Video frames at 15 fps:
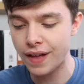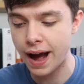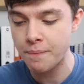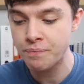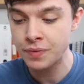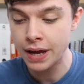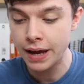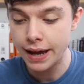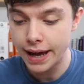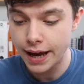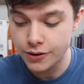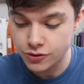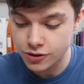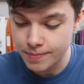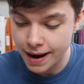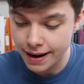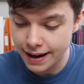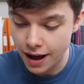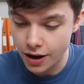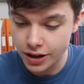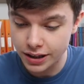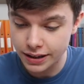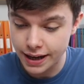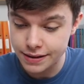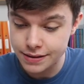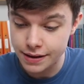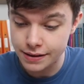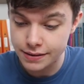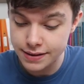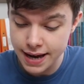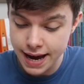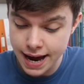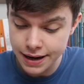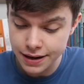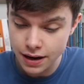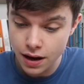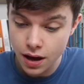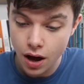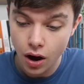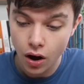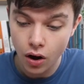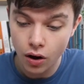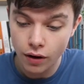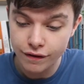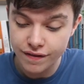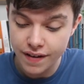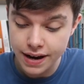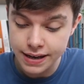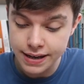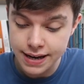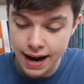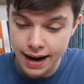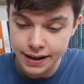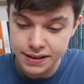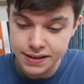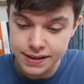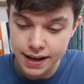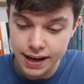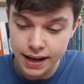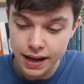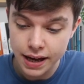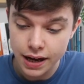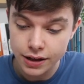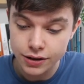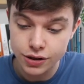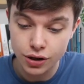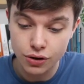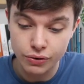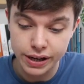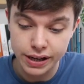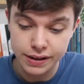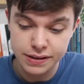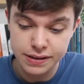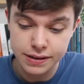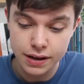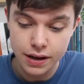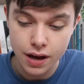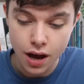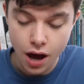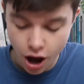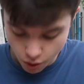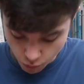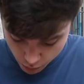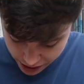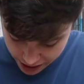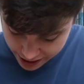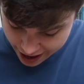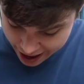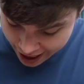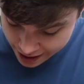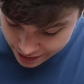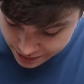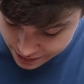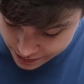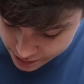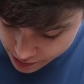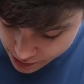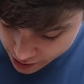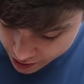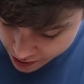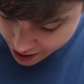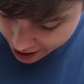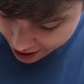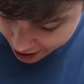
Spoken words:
that into my calculator. Tan of 90 degrees. And we get an